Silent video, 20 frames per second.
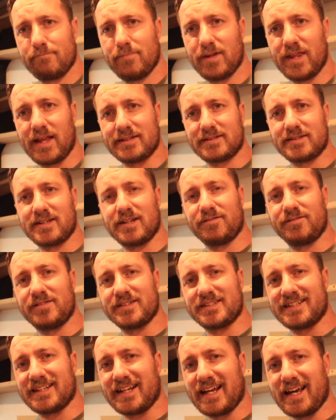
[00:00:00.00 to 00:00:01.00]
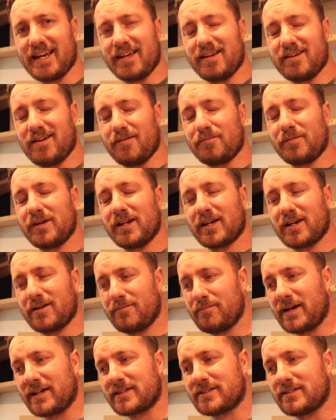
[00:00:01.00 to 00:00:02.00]
But that's enough for today. I'm going to
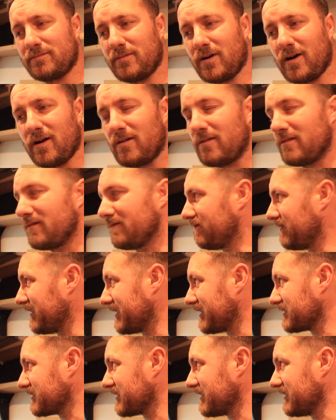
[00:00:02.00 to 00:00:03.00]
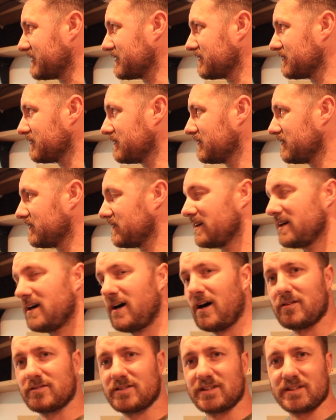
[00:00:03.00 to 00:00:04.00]
come back tomorrow and finish this.
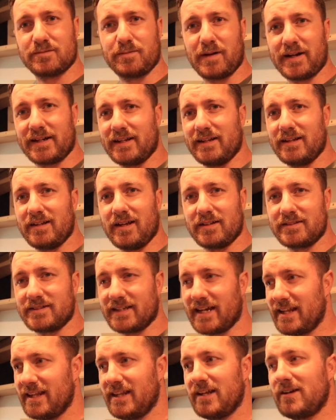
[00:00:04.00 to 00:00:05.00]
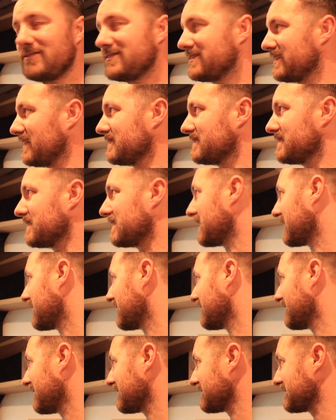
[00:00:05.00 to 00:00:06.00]
I was expecting like to get loads done today,
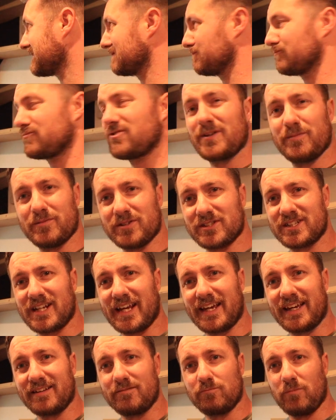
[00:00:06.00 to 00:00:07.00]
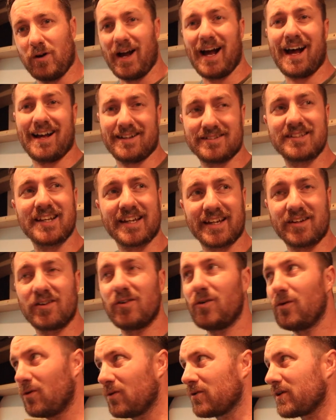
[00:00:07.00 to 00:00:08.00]
and that's pretty much taken, well, it has taken
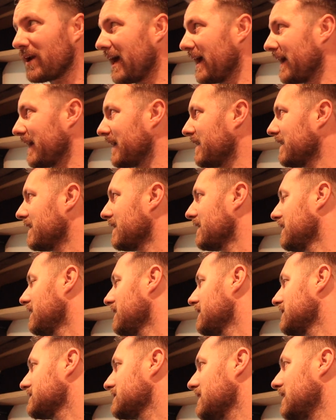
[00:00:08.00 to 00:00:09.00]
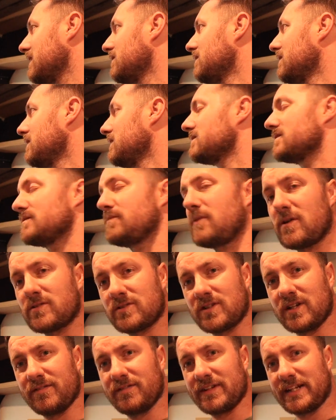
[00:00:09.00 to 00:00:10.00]
all day. So
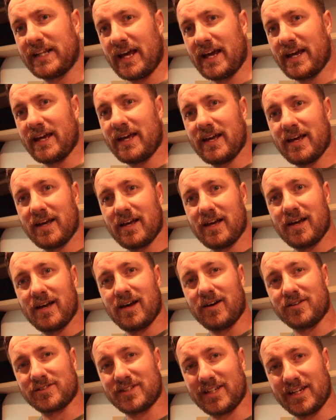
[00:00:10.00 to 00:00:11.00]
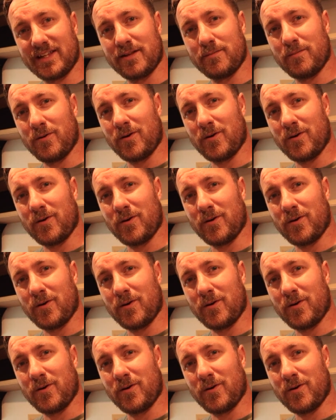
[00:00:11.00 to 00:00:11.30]
tomorrow's another day. I'll see you in the